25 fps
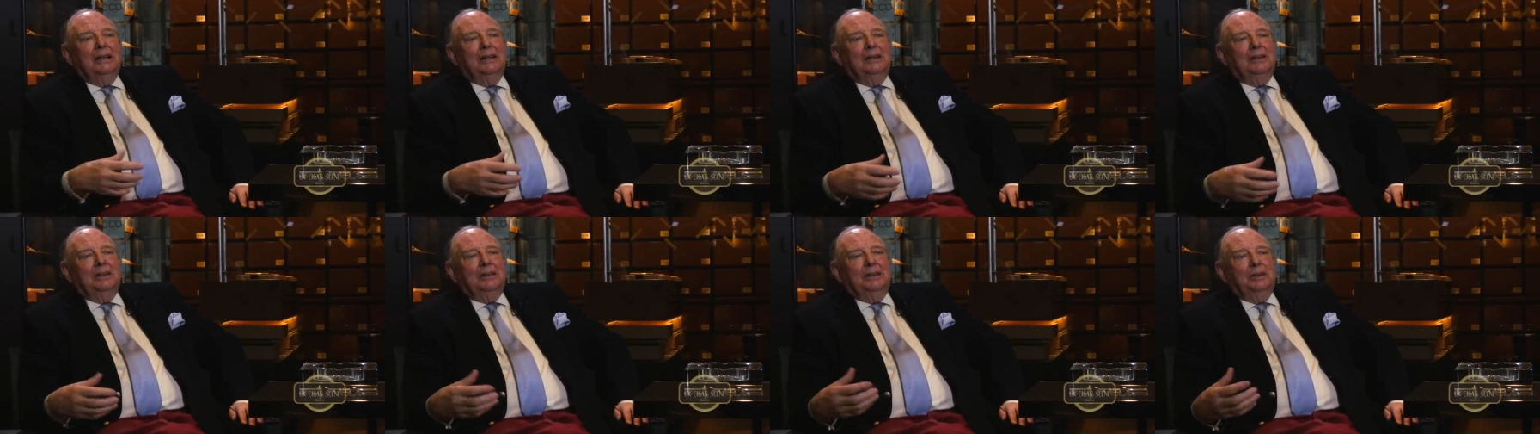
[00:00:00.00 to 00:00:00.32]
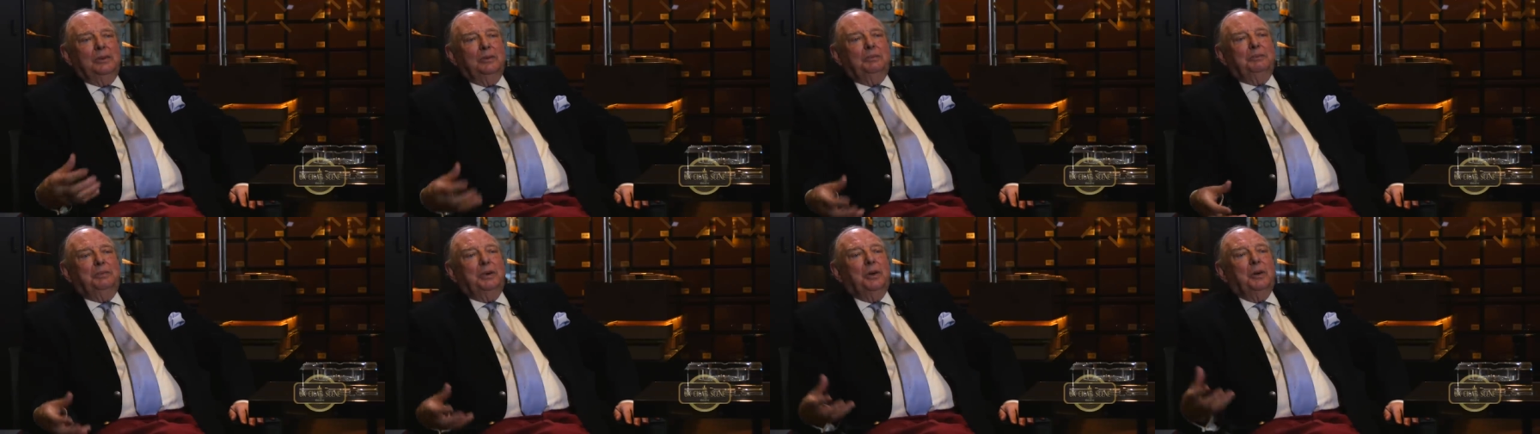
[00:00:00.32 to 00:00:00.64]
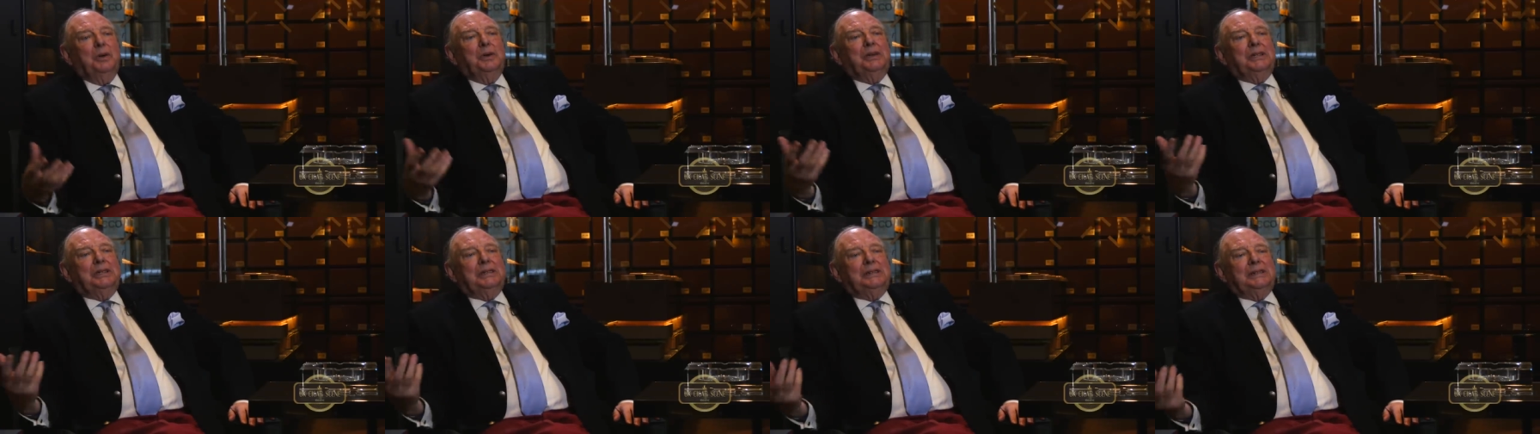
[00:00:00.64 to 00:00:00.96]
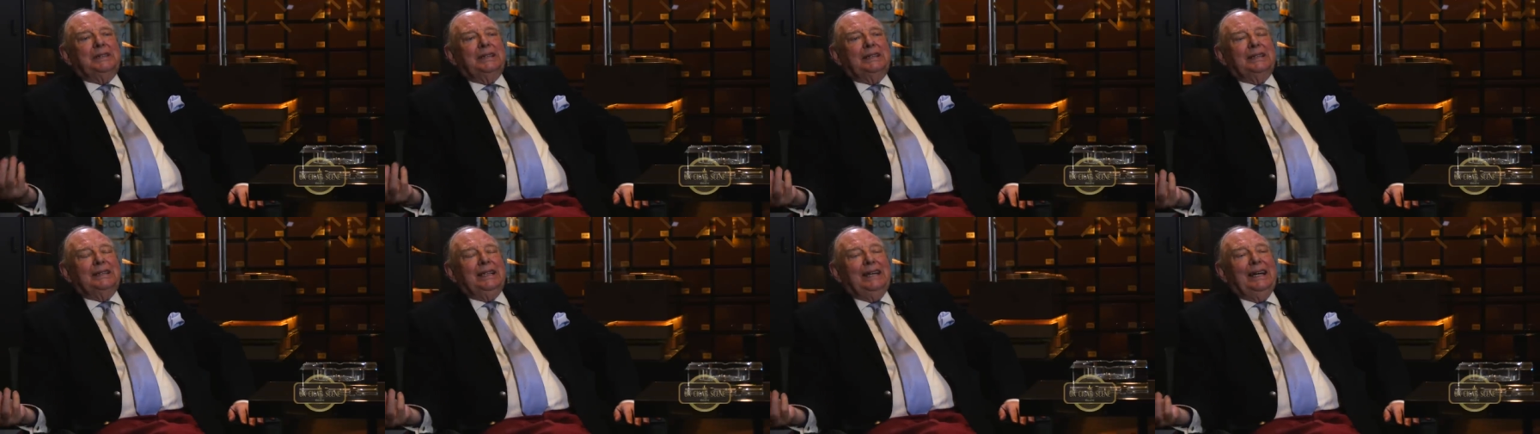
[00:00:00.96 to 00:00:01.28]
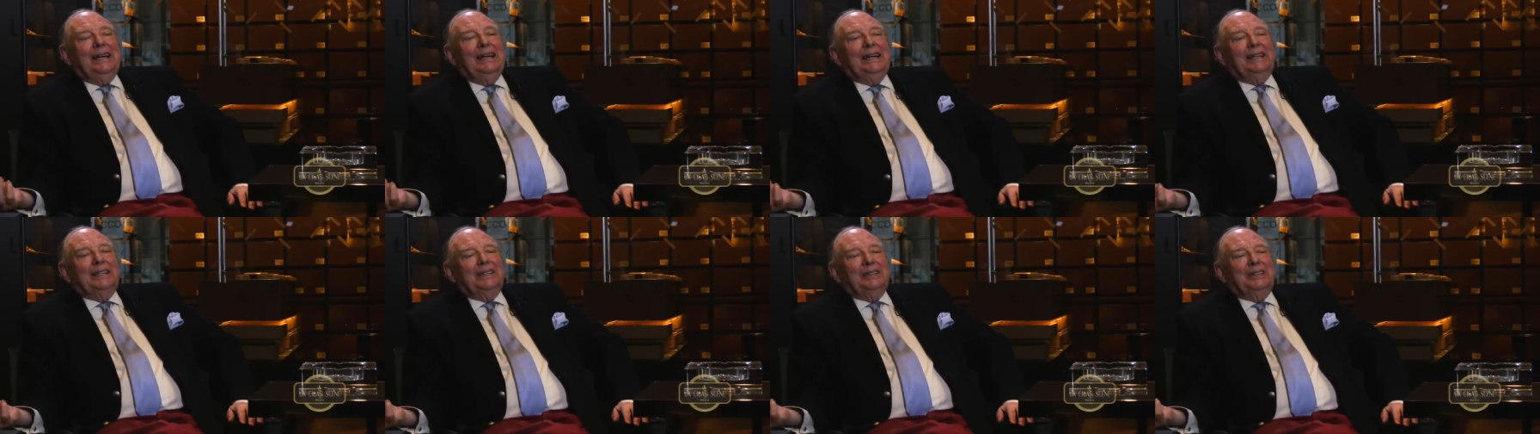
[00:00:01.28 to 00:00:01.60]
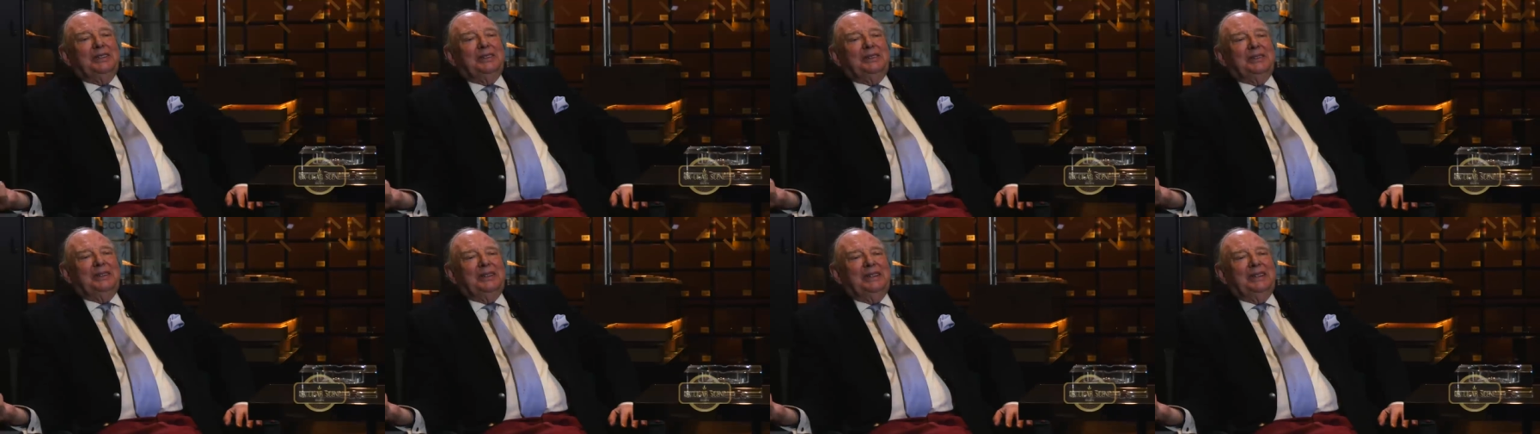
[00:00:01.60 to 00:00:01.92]
because the importers in
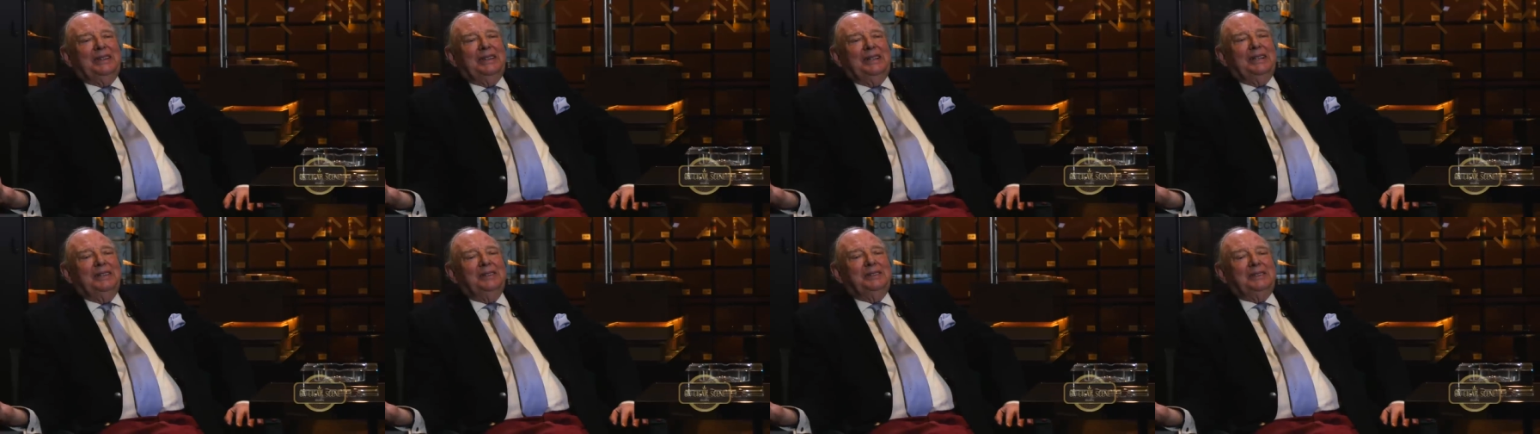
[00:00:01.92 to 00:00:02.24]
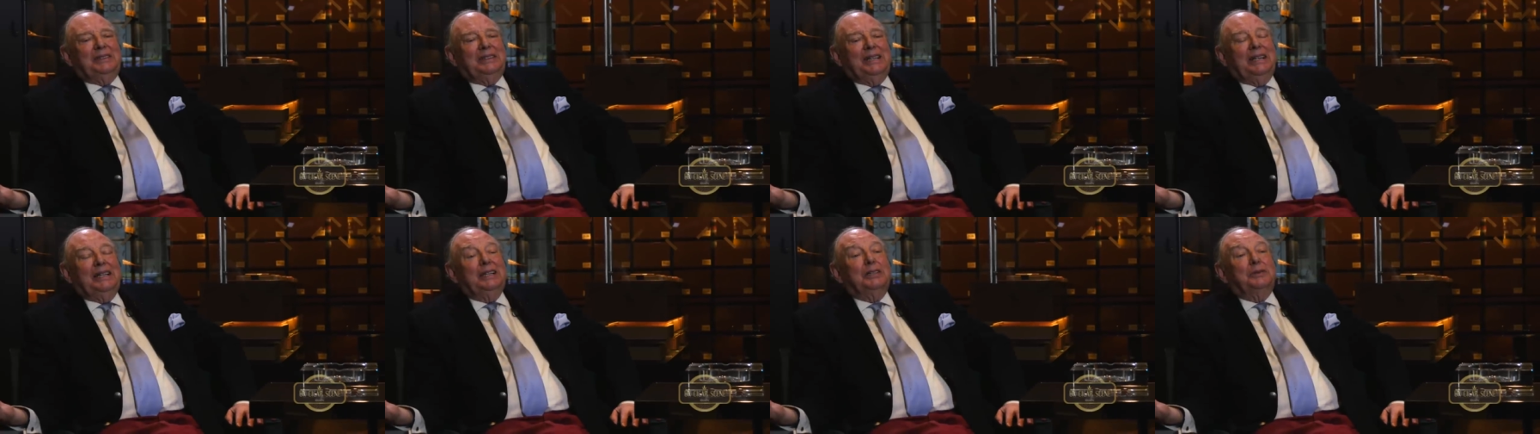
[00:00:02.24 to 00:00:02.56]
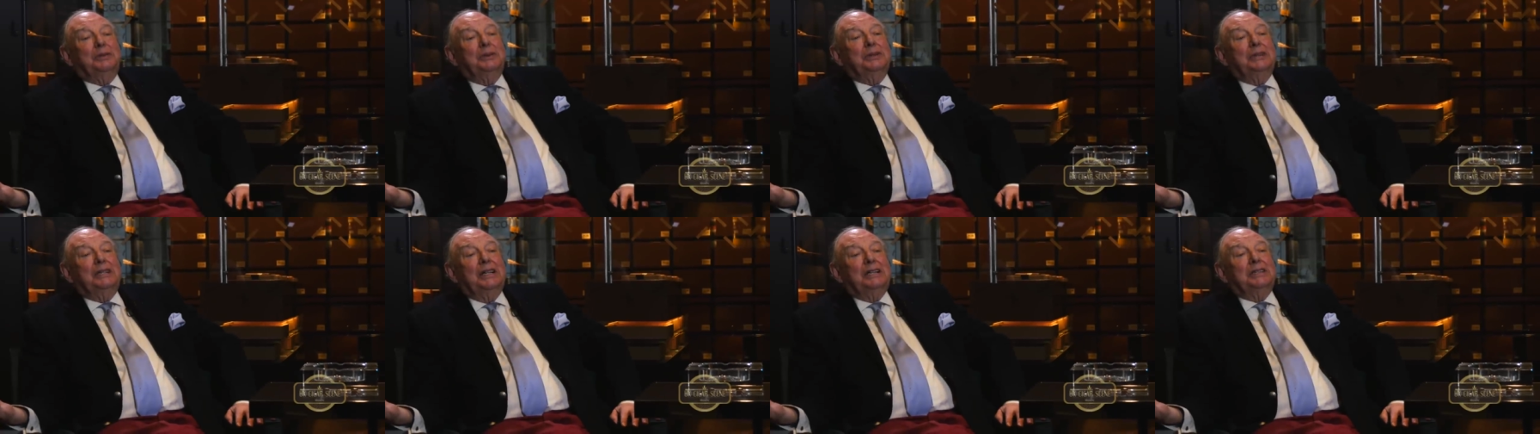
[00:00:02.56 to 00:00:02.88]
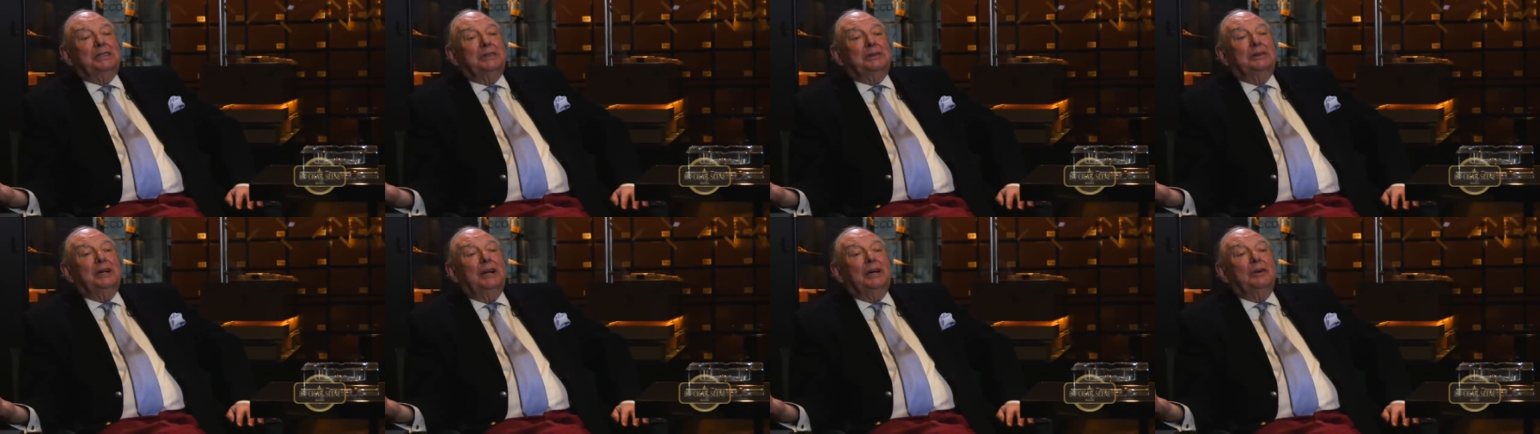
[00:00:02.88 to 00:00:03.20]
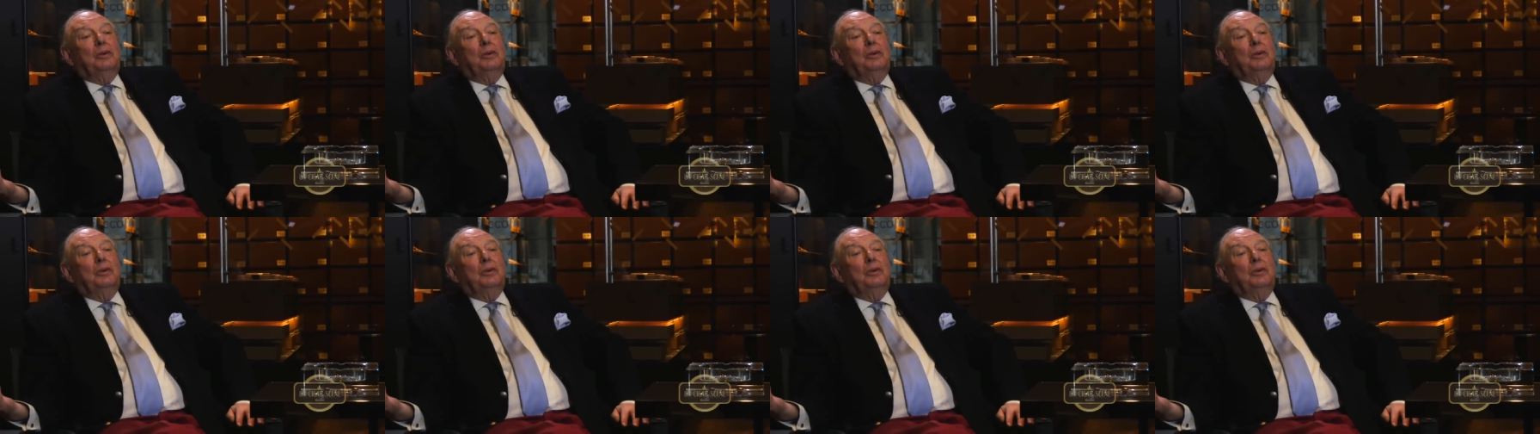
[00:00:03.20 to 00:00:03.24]
England in those days were just